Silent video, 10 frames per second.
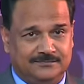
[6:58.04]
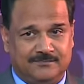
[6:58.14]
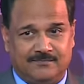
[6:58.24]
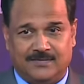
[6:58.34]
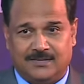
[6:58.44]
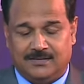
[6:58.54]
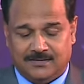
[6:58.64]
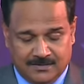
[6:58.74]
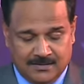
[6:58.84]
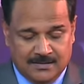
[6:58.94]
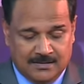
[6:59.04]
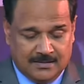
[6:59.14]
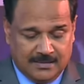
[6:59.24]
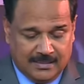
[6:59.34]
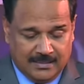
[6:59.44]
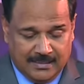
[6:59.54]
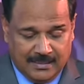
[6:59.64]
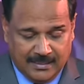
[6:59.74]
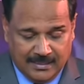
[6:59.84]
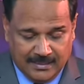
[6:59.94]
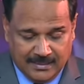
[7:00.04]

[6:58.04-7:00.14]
(no one is talking)